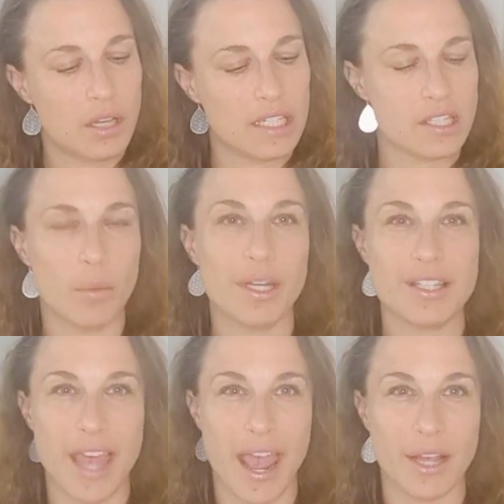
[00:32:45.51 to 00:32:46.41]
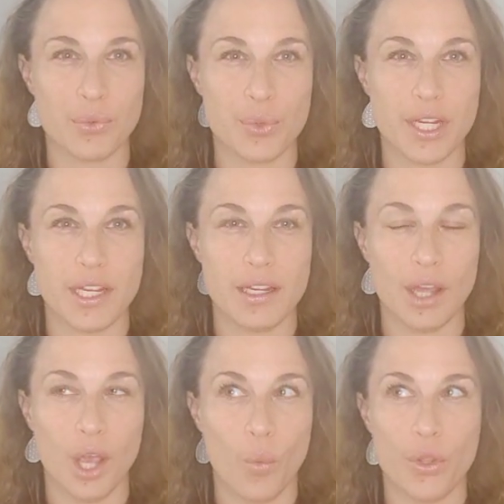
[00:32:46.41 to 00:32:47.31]
Like someone is
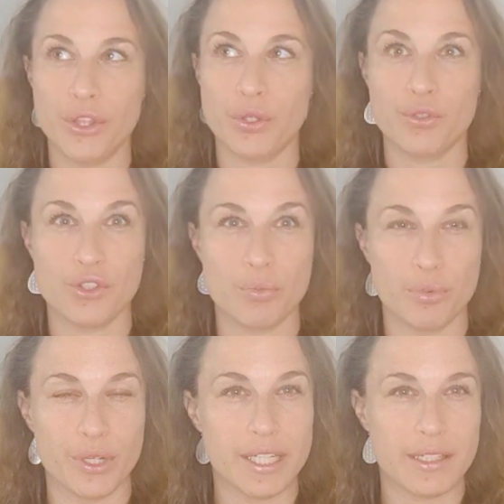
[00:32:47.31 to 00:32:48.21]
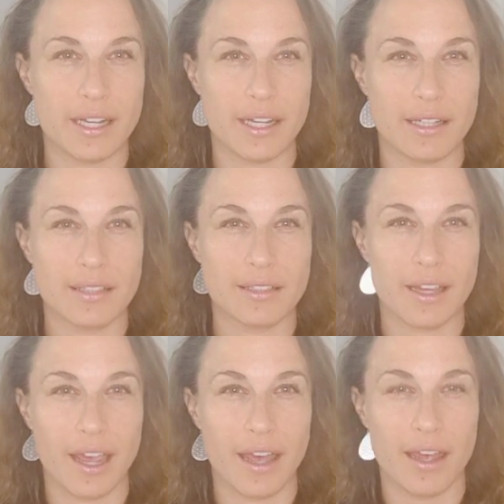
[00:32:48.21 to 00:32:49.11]
angry with you just breathing.
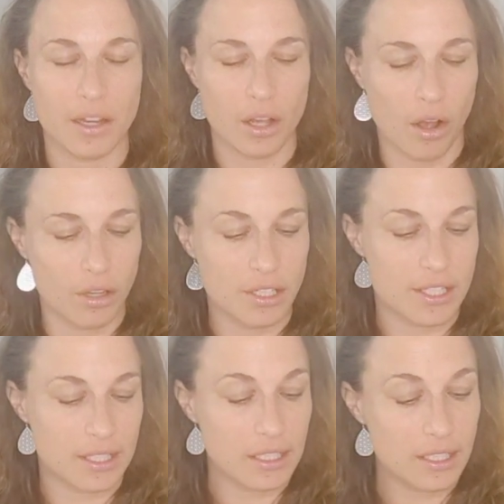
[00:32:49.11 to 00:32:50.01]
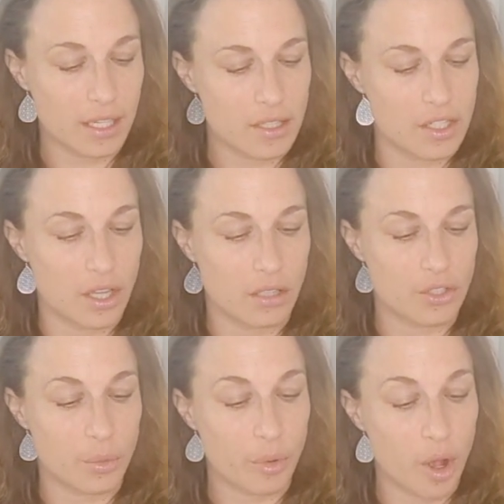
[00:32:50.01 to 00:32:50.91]
And honestly, that's not
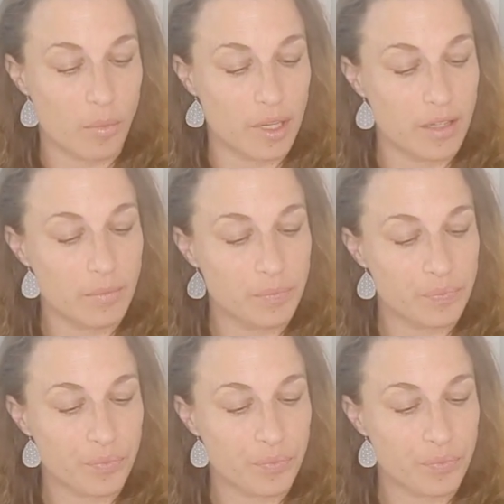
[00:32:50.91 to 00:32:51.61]
your problem.